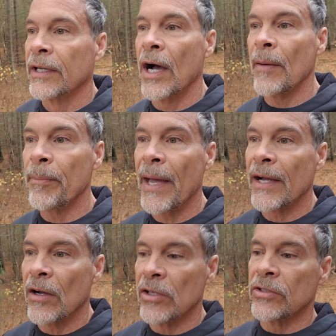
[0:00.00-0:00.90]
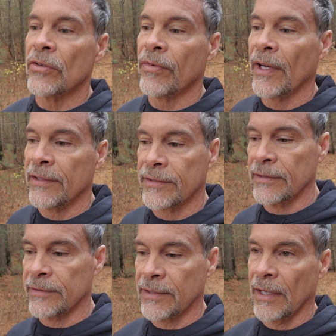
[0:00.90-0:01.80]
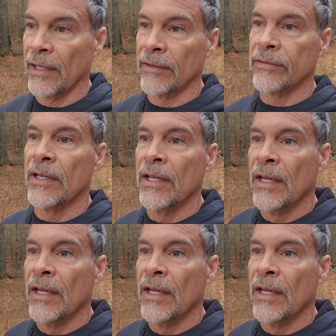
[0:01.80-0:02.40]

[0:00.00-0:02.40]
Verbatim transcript: Cut back on your vices, guys.